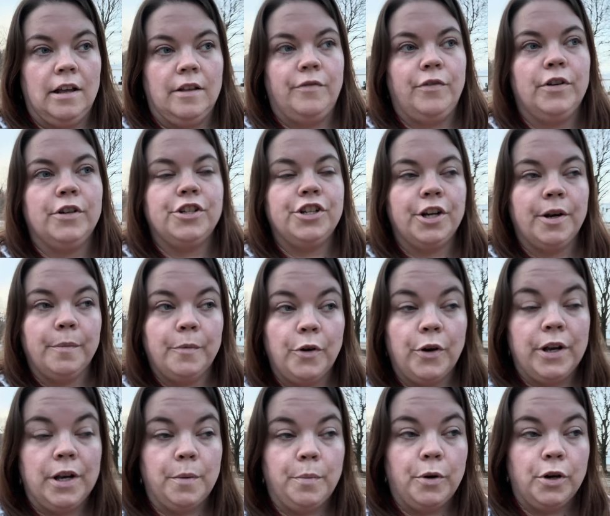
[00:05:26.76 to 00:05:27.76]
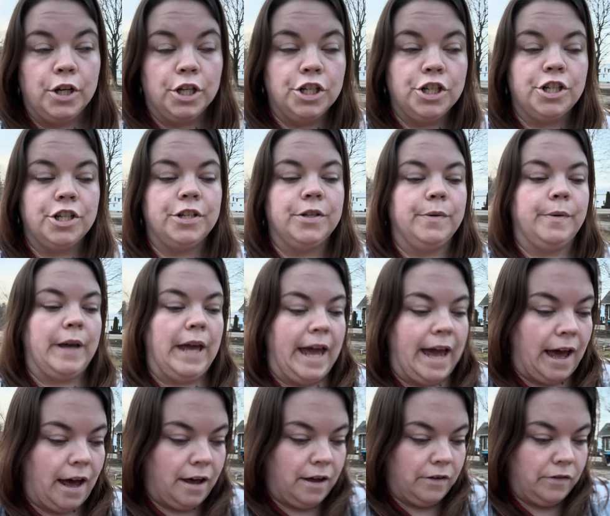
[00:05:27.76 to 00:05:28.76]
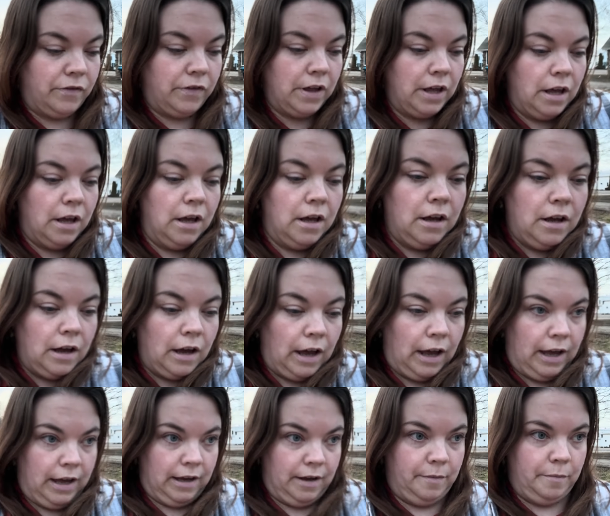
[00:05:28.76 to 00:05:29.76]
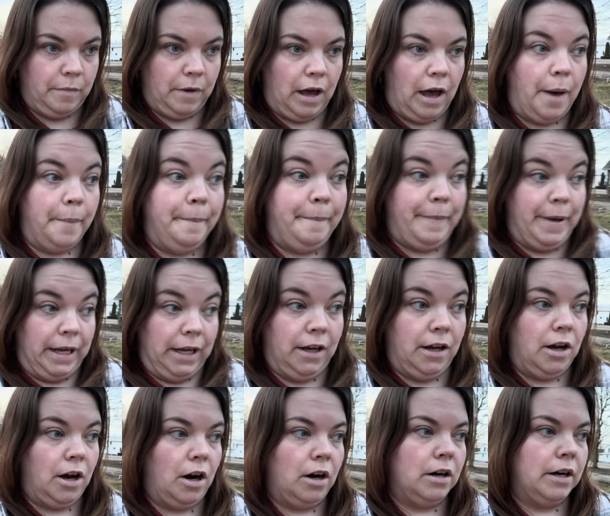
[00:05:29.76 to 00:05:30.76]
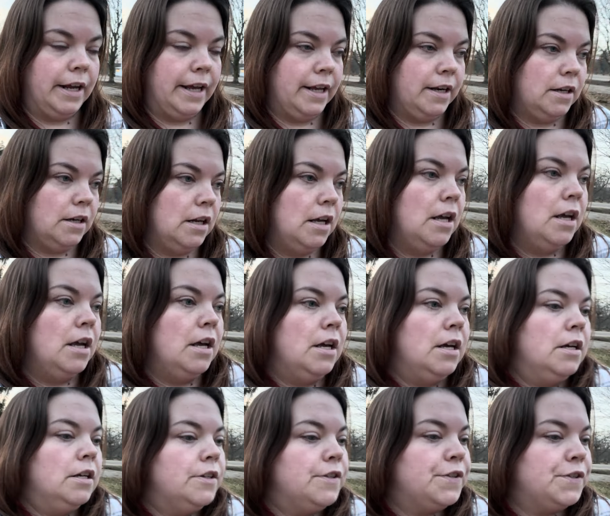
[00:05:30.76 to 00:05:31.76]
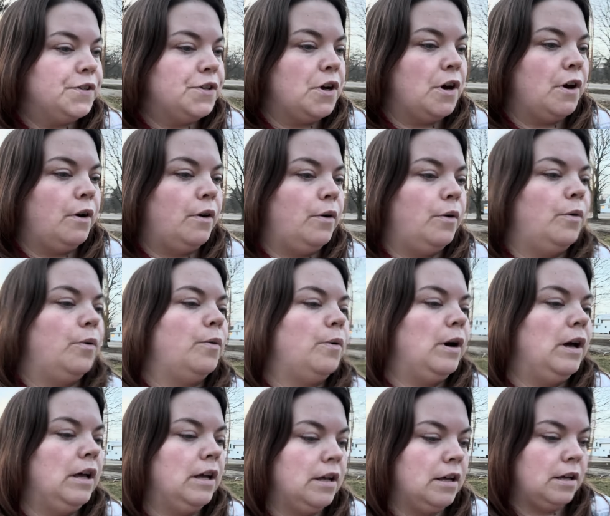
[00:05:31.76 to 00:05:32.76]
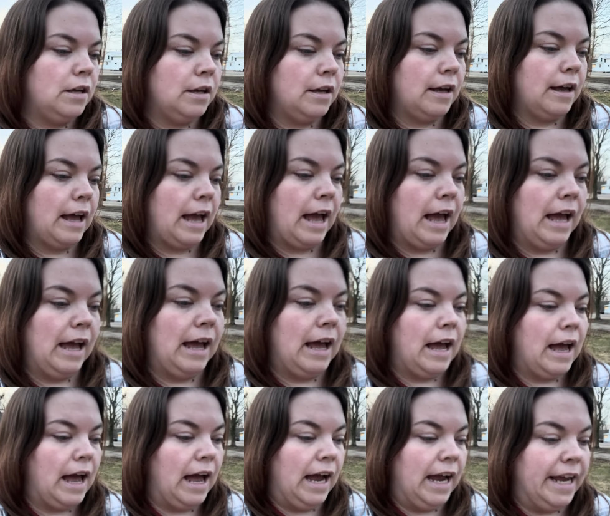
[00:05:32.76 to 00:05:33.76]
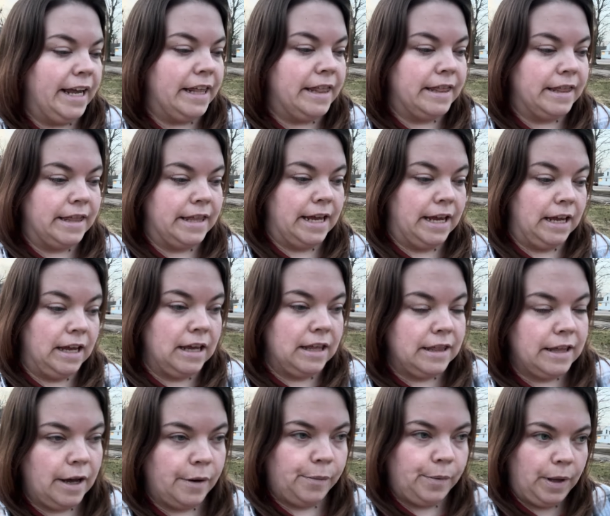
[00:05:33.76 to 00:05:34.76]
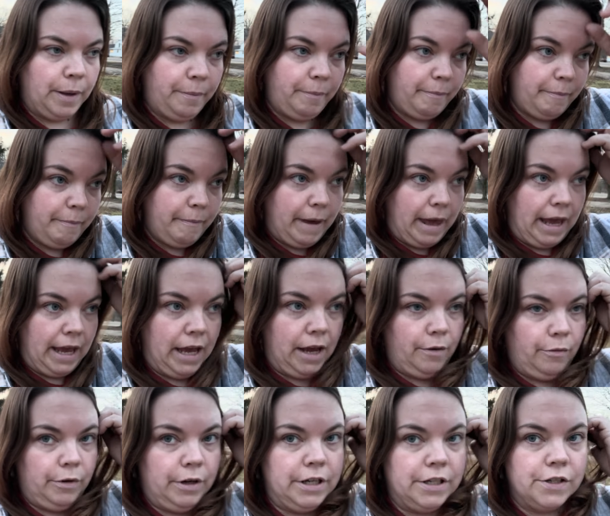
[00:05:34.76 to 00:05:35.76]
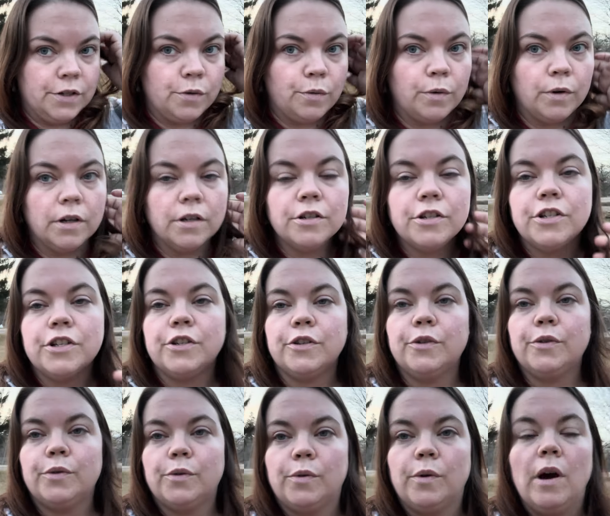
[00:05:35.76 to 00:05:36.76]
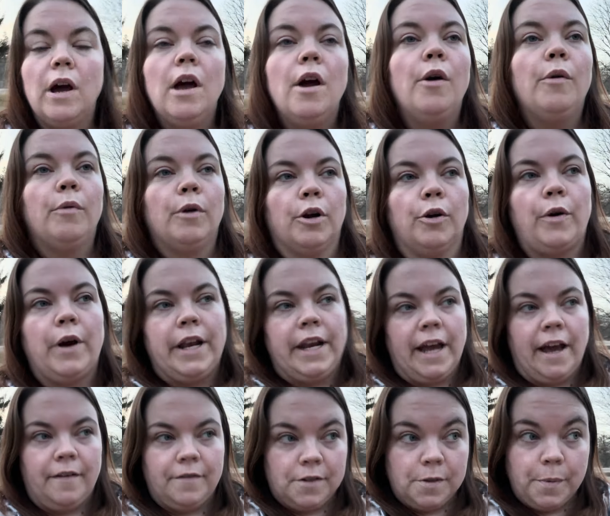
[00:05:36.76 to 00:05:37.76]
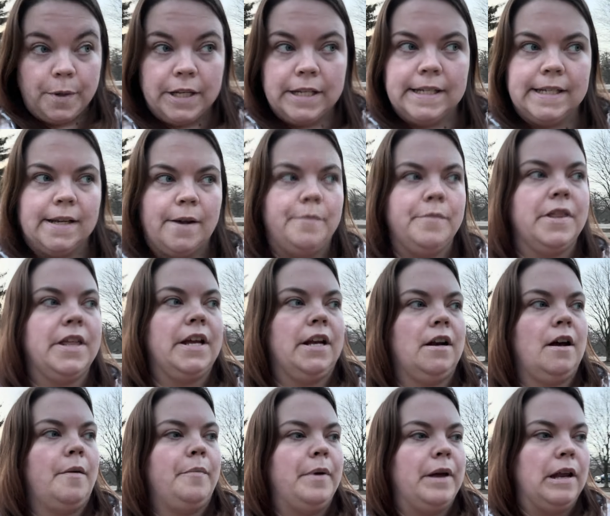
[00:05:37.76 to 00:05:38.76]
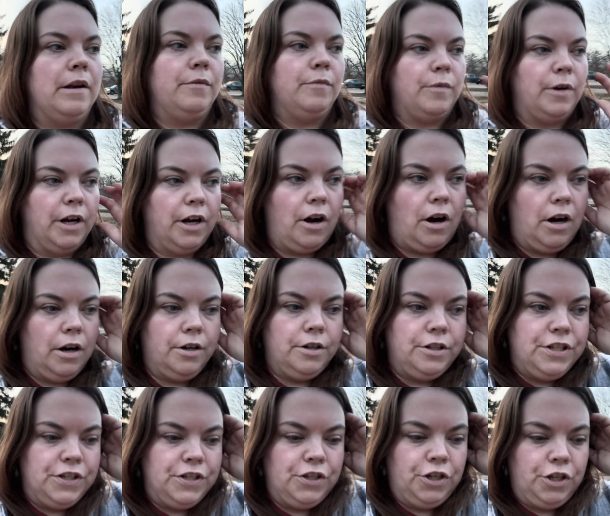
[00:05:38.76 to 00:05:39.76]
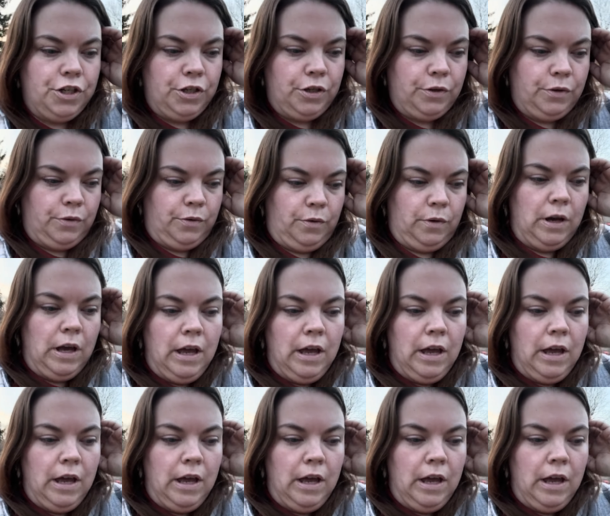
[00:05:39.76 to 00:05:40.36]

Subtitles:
First year I'm going to push to have a big garden. So I think that we may resort to, we're going to have to put something up in regards to